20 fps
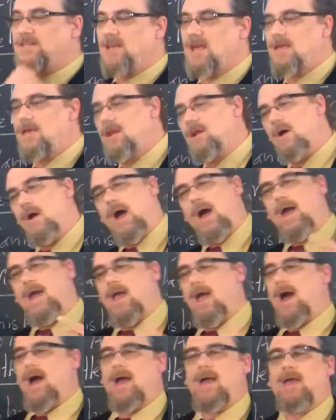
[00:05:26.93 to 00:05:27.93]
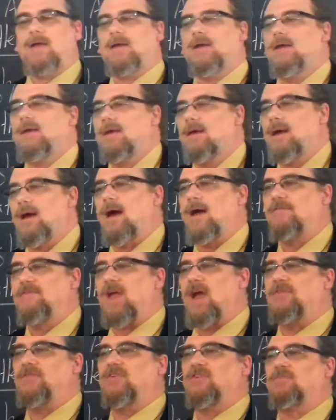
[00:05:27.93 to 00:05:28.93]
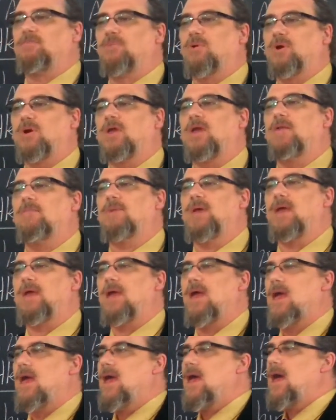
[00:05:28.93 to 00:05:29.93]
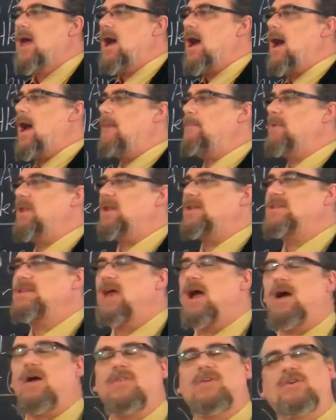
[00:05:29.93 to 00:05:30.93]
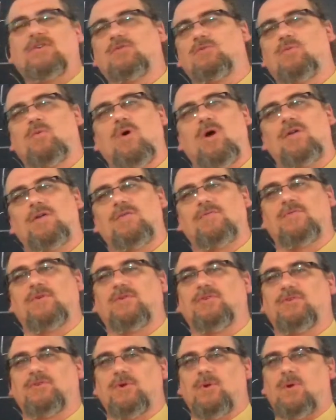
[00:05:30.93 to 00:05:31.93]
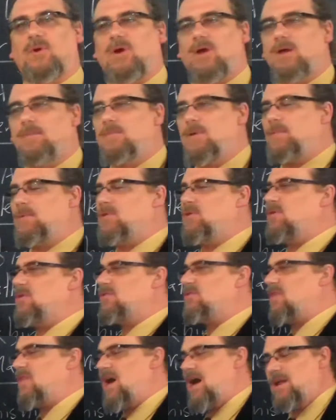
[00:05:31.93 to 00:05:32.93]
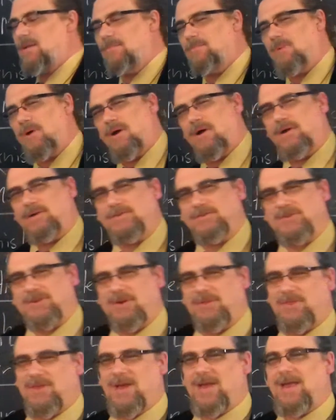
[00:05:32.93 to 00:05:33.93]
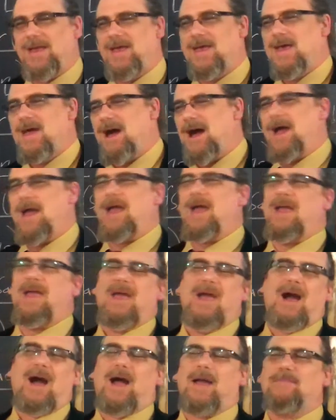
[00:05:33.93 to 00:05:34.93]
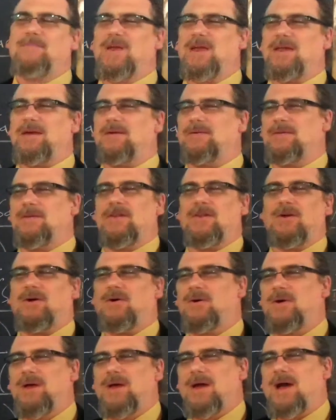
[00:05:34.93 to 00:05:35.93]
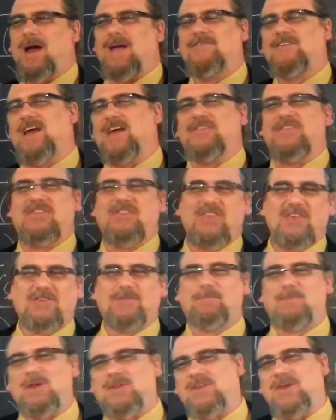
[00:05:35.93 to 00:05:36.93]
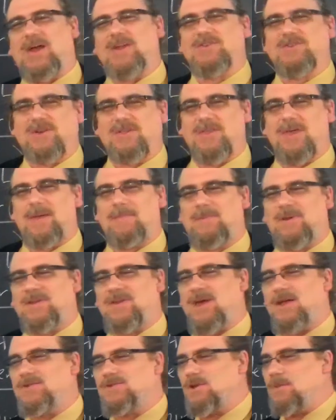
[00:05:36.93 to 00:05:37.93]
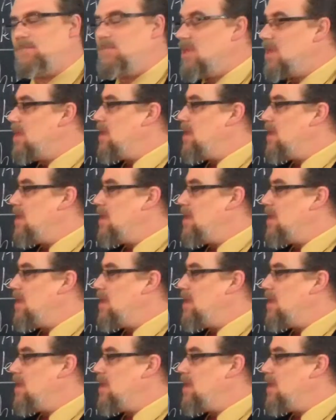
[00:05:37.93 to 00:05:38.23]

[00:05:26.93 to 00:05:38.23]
say, you know, I, I, I've got this book in me. I'm going to tell this wonderful story. People do this a lot in bars, don't they? I, I'm going to, you know, I've got this potential, that potential.